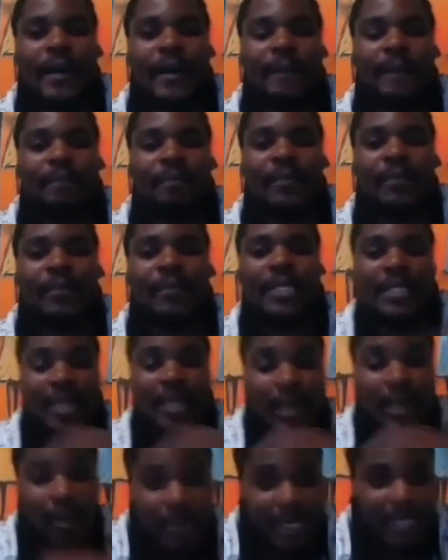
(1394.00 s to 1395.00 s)

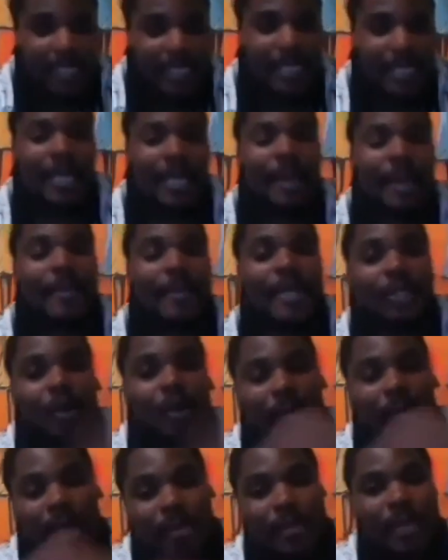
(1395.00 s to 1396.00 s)
surrounded by so many
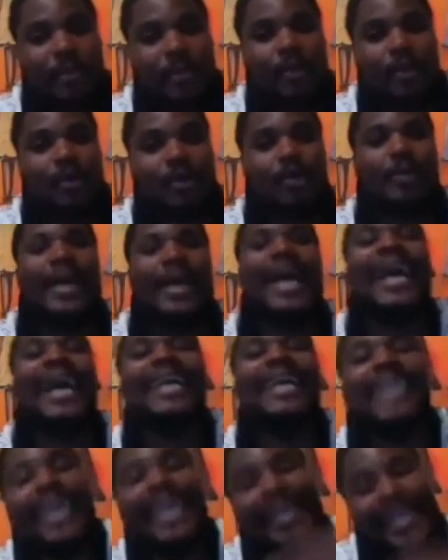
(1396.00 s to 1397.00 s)
people to be
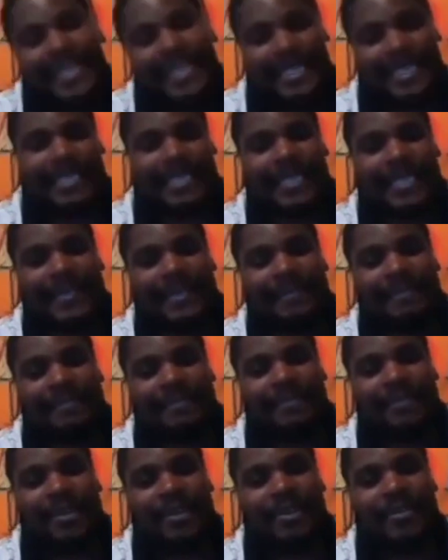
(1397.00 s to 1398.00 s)
annihilated,
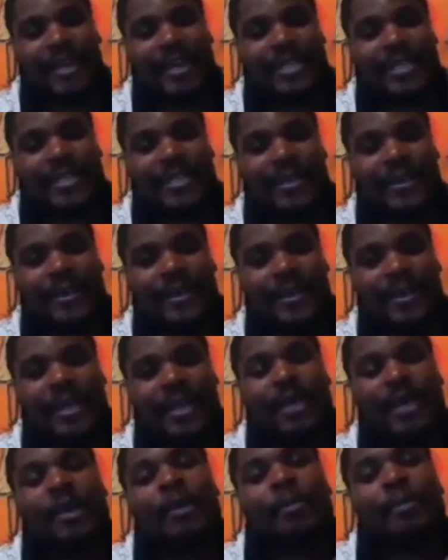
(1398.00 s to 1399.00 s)
right?
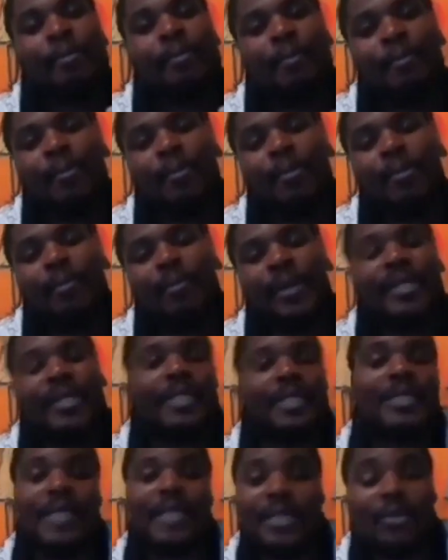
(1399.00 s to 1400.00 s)
But this
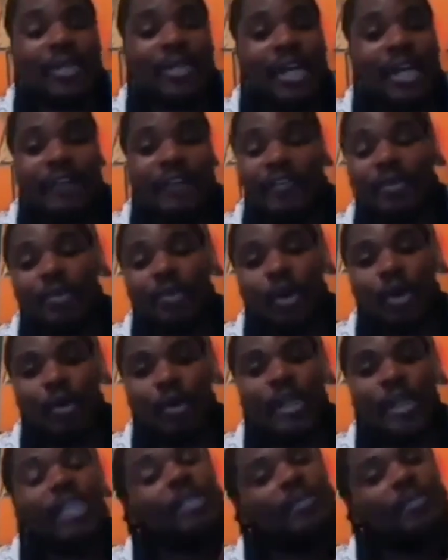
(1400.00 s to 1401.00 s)
does not come from nowhere.
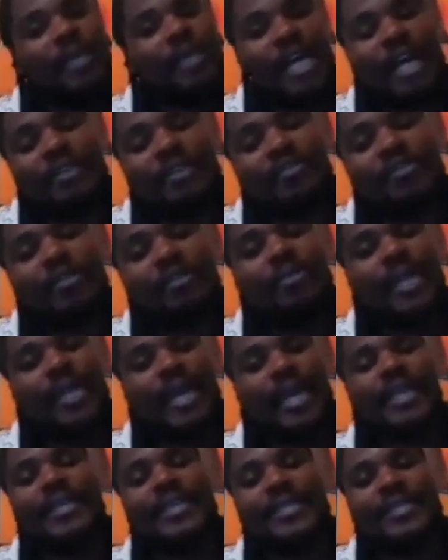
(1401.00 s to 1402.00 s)
It comes from their
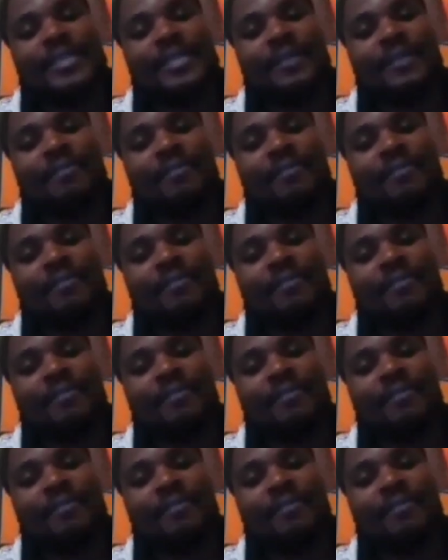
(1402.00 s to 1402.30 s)
history.